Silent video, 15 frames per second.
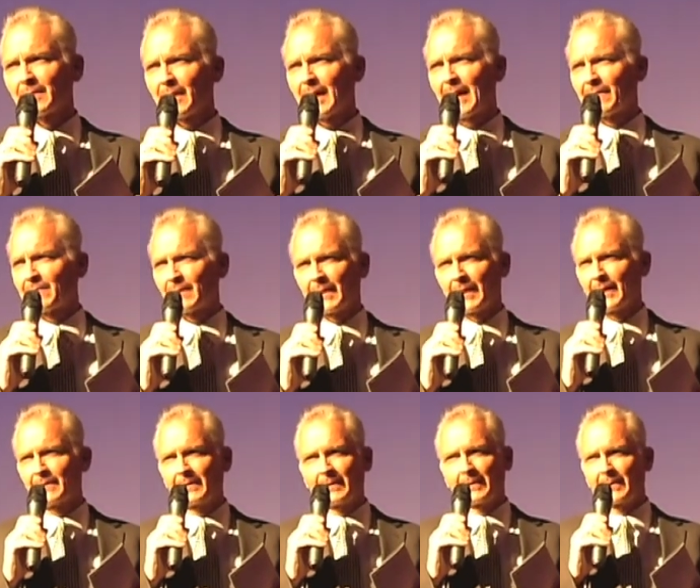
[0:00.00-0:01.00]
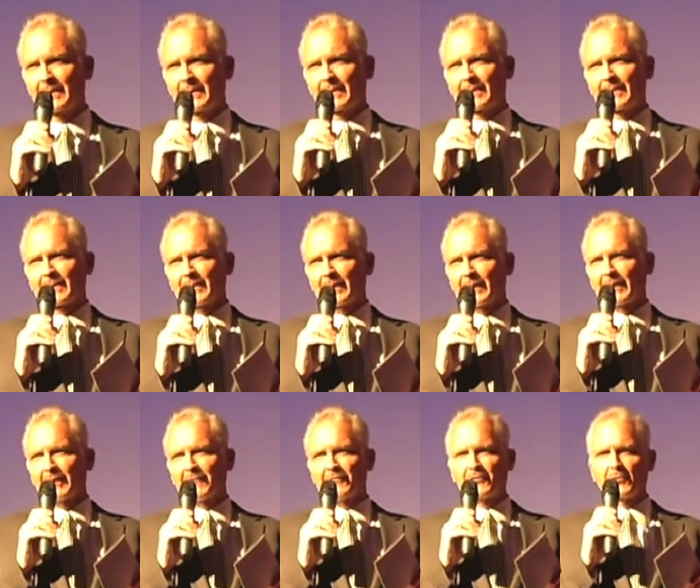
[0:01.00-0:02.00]
to have uh,
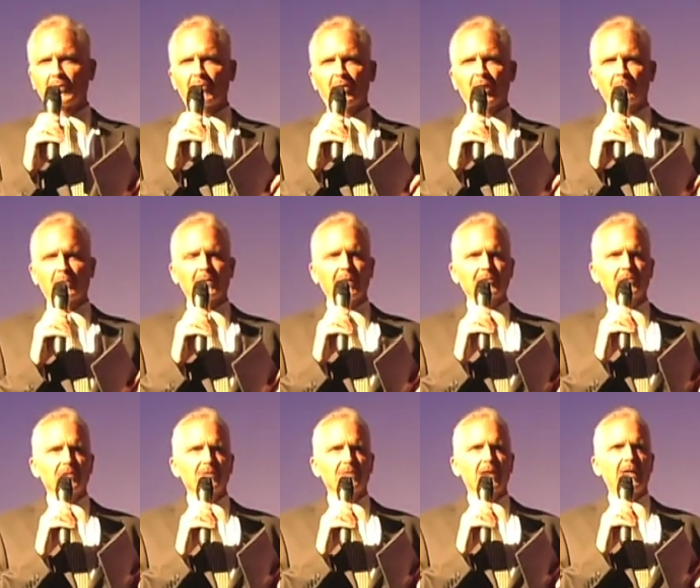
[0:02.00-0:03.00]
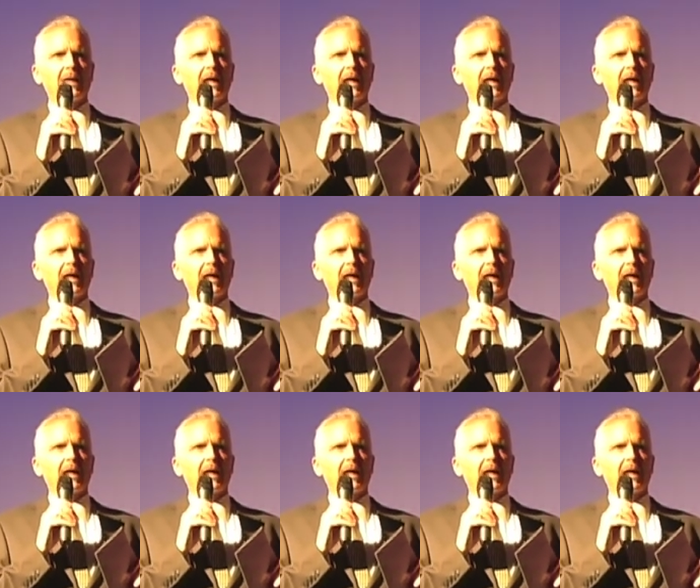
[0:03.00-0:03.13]
uh, a few incredible legends today.